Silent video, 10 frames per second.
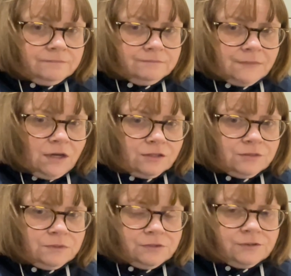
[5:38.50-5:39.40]
hot
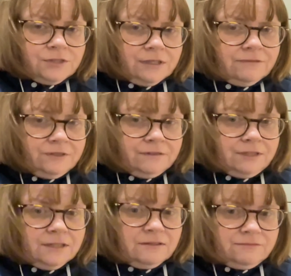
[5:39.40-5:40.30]
water.
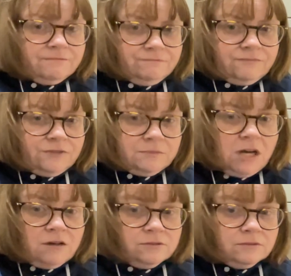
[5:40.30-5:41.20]
From
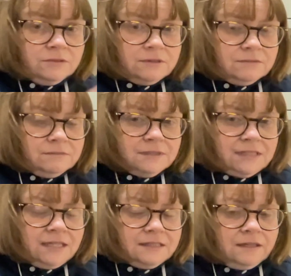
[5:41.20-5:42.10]
cold, it
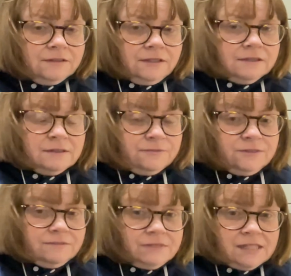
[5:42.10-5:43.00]
takes longer.
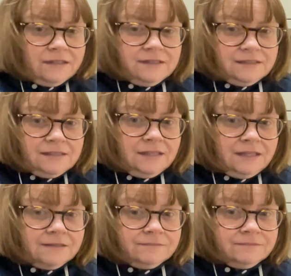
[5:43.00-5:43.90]
Something science in
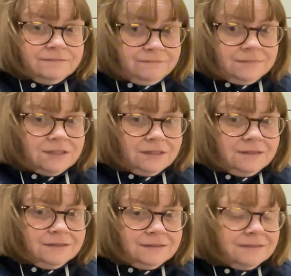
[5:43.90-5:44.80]
it.
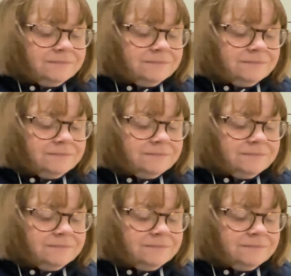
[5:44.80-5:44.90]
Science.